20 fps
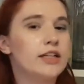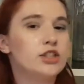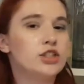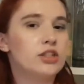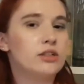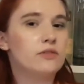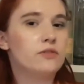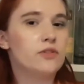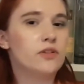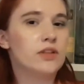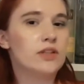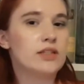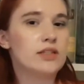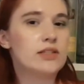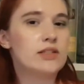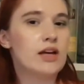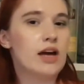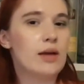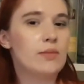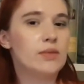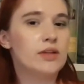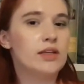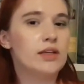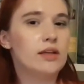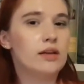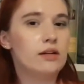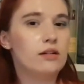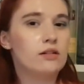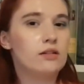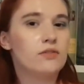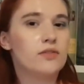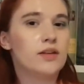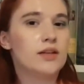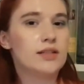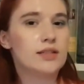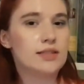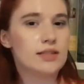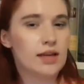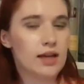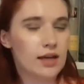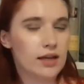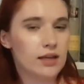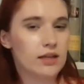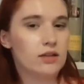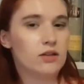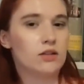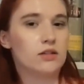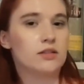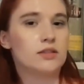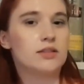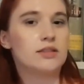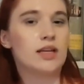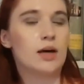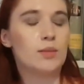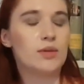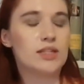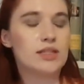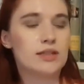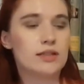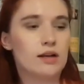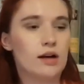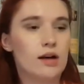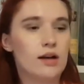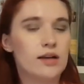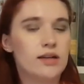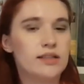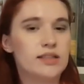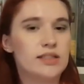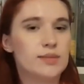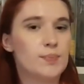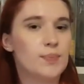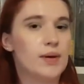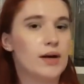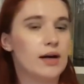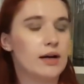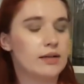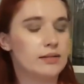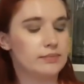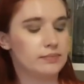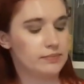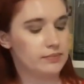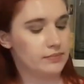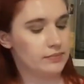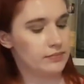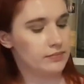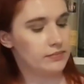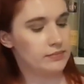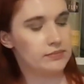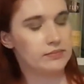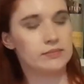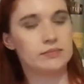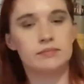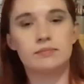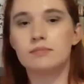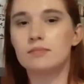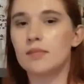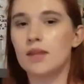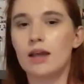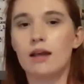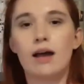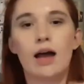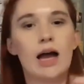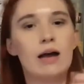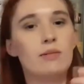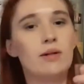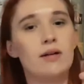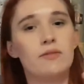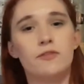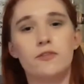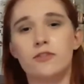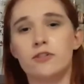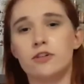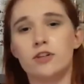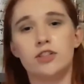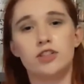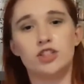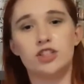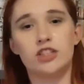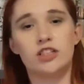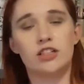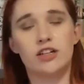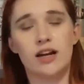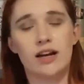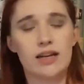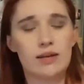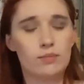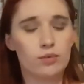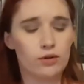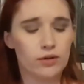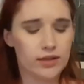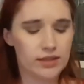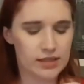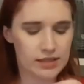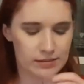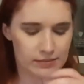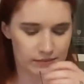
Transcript: gin for this time of year if they're saying, you know, summer skies, but I'm up for a gin at any point.